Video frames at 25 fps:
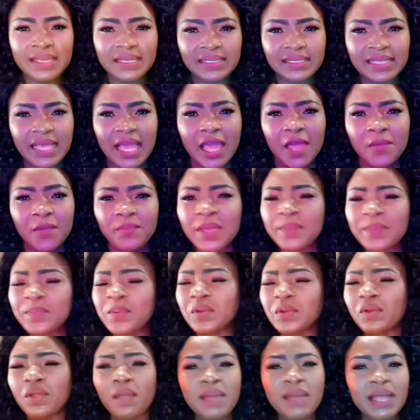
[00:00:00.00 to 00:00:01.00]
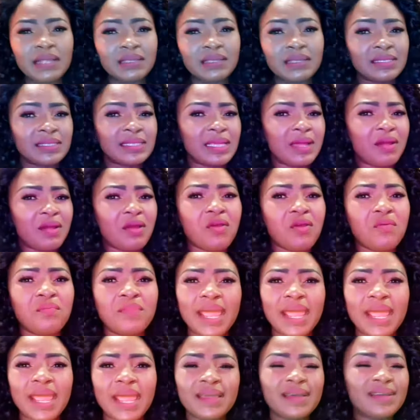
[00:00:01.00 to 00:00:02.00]
people come out to say, oh, my
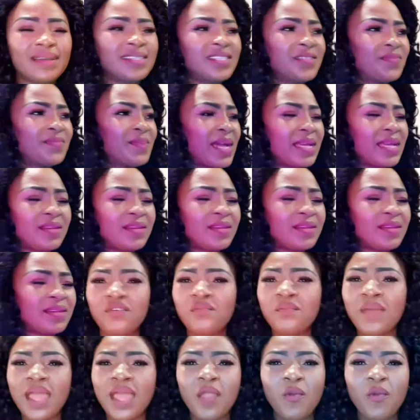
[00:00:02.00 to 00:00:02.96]
husband, oh, my